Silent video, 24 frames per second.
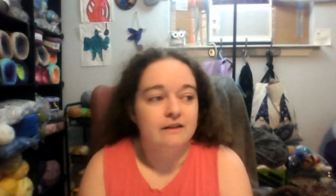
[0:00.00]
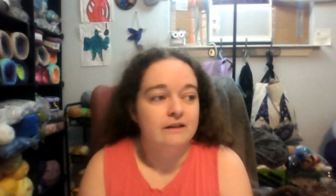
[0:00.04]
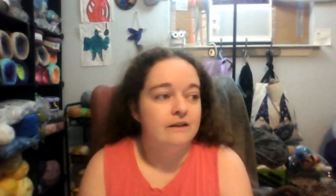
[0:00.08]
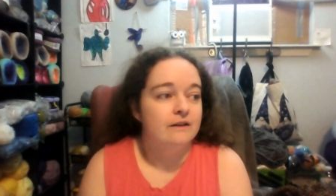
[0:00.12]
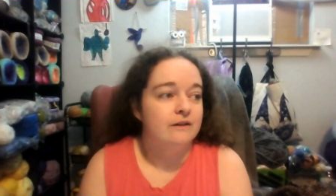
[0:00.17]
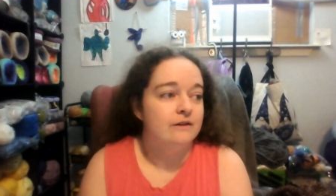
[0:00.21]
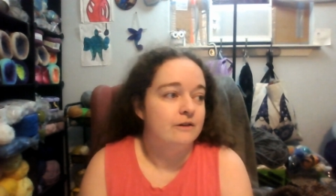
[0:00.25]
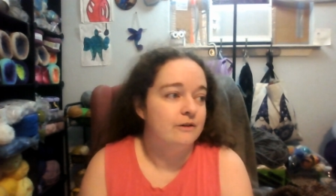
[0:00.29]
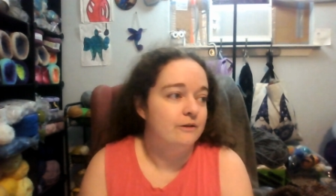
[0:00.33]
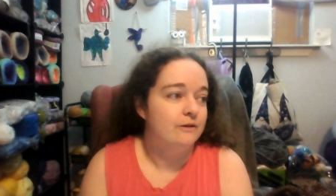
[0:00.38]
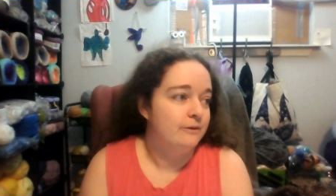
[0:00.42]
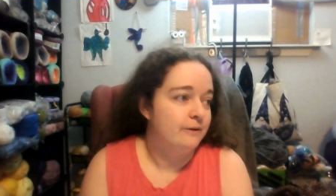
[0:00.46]

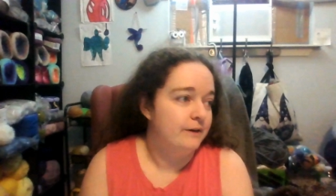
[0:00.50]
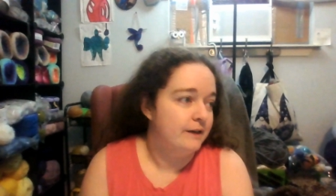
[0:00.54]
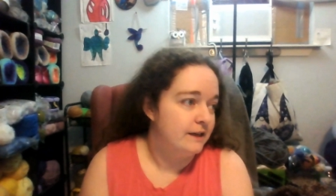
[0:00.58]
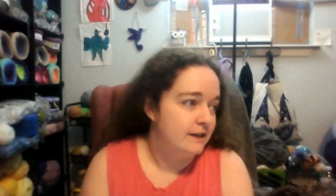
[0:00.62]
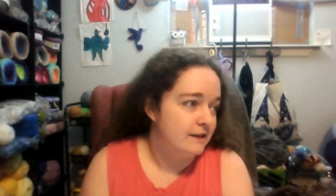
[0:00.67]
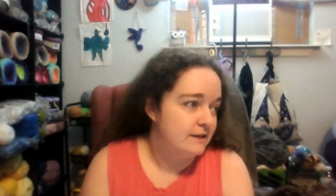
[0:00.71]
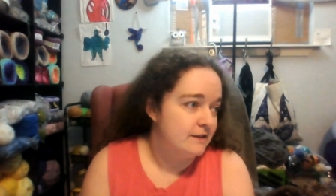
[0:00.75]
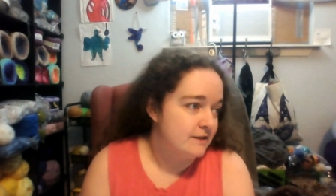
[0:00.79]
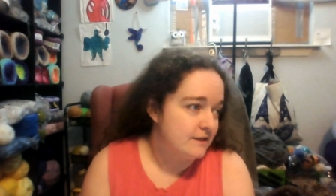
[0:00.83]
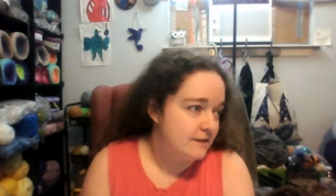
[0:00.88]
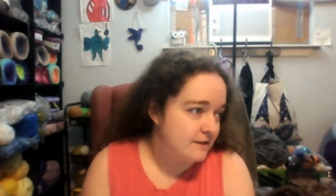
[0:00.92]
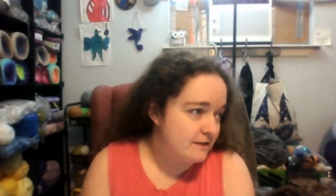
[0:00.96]
who
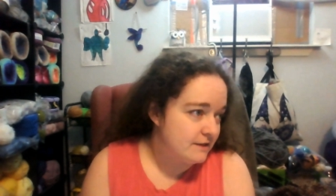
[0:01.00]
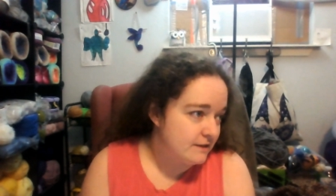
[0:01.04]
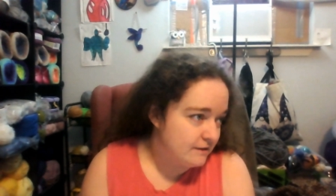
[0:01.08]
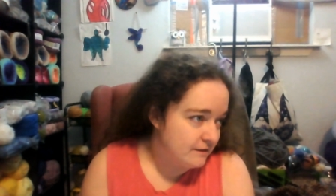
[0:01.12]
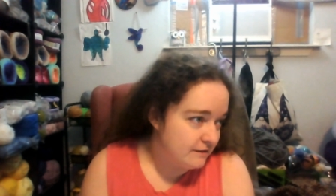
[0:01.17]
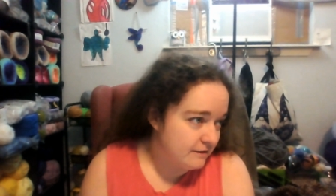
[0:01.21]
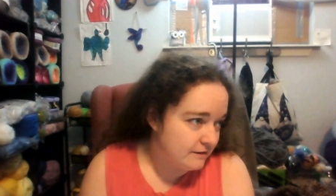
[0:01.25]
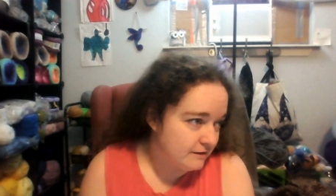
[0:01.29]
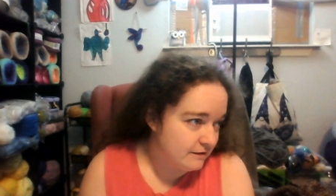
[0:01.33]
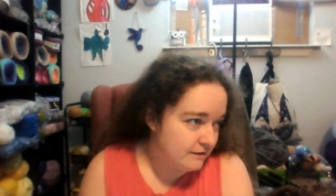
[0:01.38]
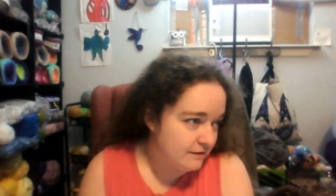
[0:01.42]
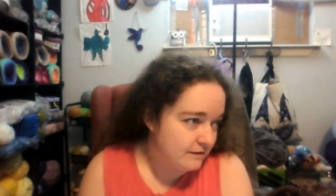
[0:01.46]
is
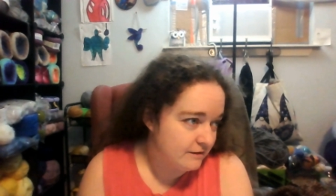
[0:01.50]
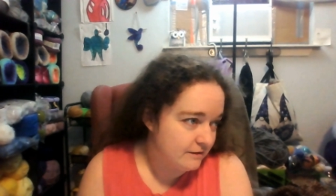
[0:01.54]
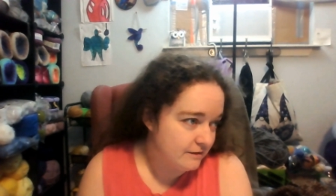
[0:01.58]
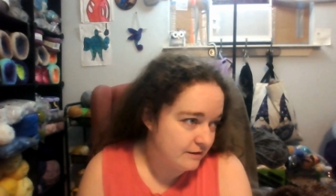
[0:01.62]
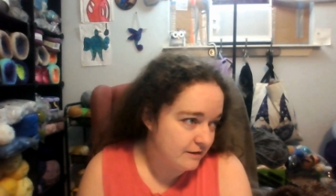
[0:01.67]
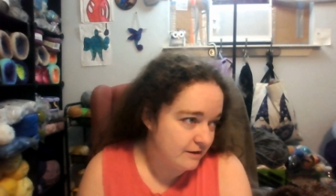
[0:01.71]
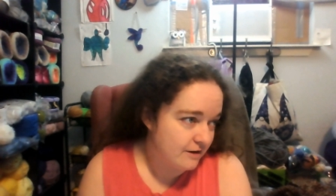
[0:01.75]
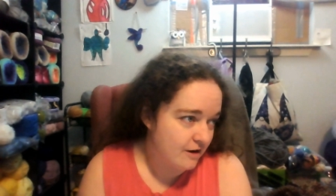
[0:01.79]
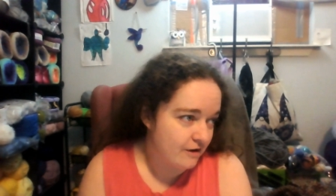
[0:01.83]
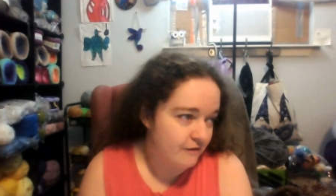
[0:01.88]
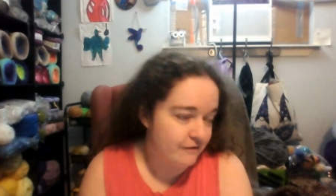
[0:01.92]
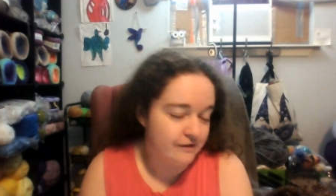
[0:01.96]

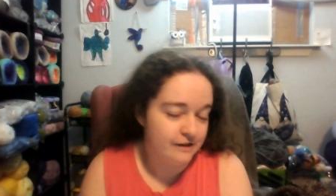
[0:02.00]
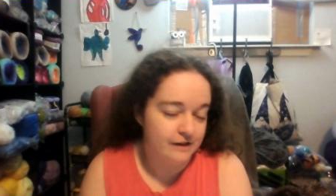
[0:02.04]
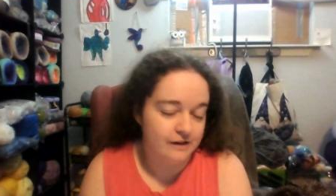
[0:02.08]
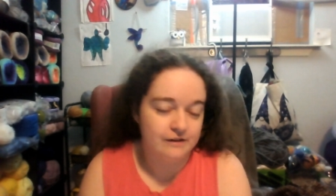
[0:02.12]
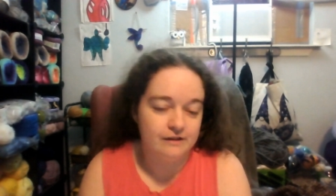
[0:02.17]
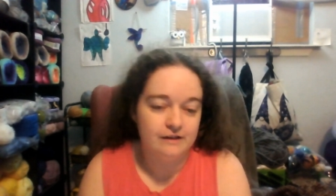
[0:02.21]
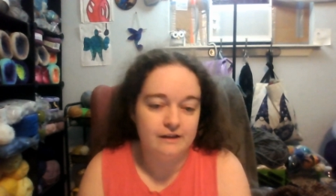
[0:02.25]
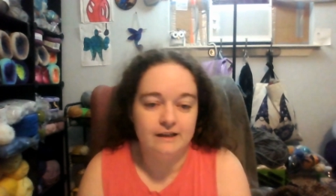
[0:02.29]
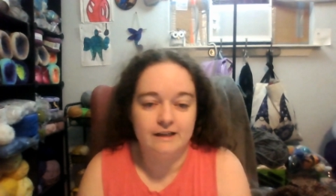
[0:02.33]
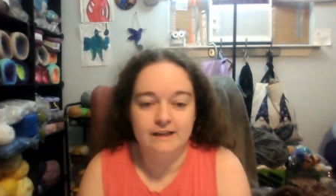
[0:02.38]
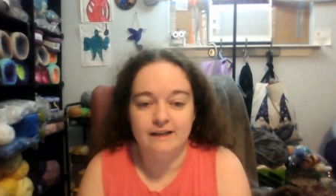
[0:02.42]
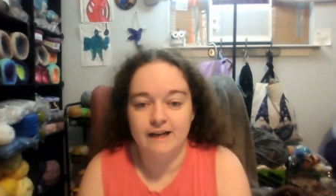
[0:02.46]
over there
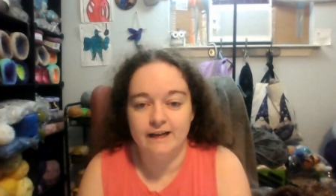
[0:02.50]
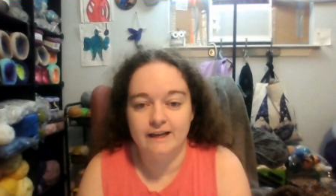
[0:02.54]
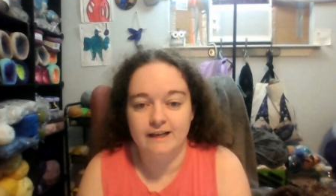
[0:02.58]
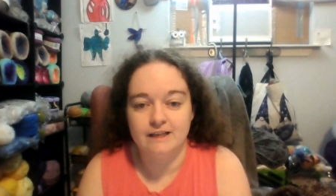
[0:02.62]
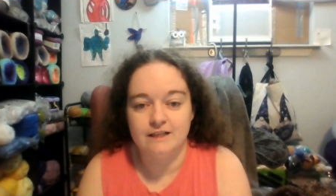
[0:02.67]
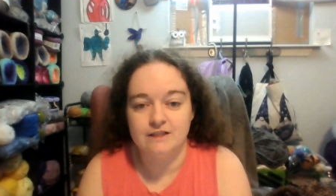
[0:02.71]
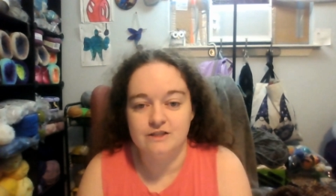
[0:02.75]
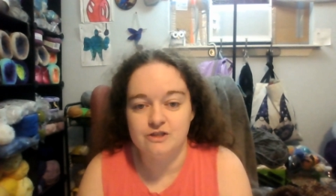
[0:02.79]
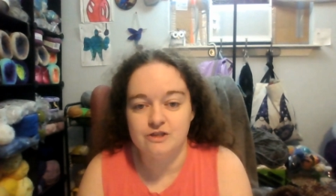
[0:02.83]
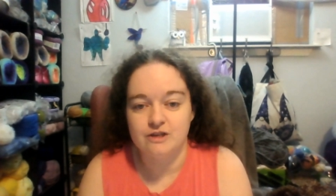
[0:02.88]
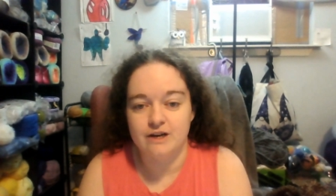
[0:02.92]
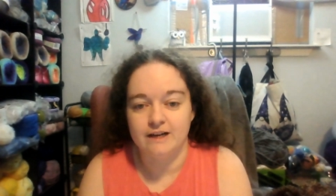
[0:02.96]
looking like
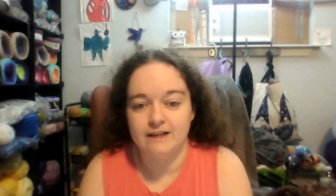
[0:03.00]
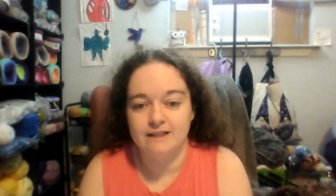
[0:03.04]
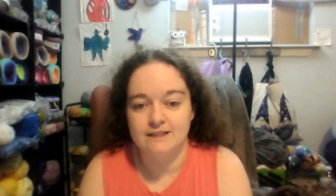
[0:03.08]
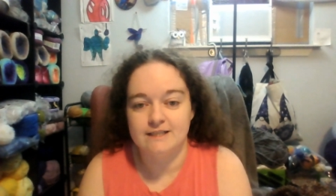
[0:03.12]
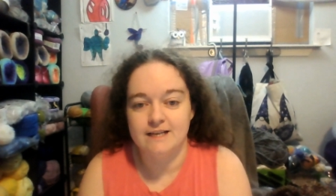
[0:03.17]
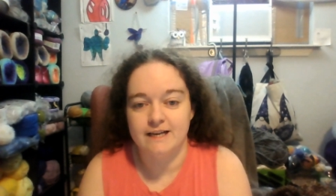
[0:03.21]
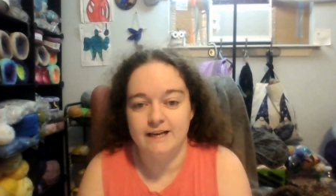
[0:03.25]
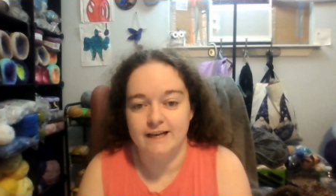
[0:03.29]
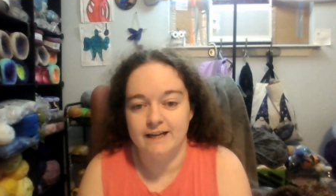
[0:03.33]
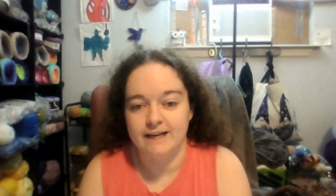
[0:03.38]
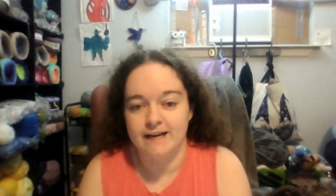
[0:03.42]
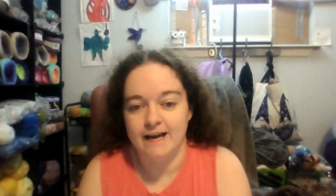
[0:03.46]
he's trying to take
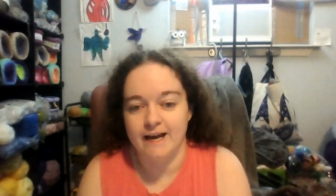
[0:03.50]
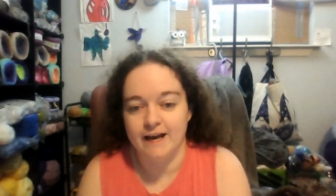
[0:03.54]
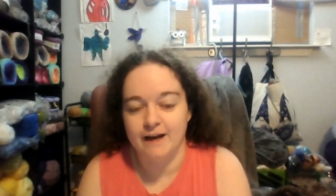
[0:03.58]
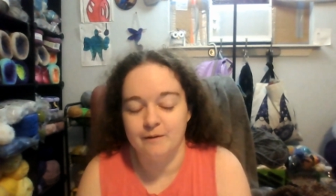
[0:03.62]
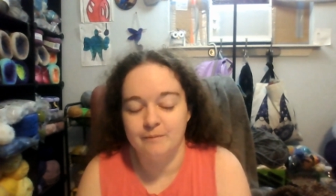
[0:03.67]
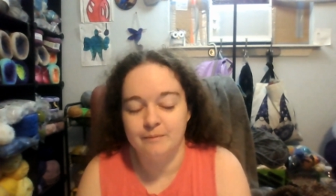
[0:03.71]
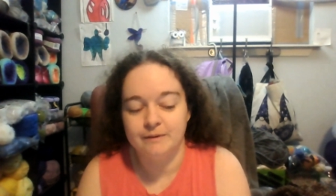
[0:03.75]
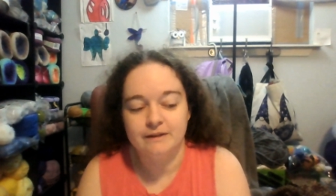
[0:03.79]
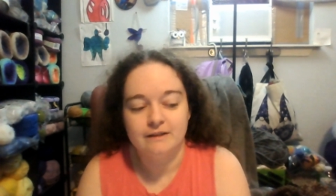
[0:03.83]
a nap.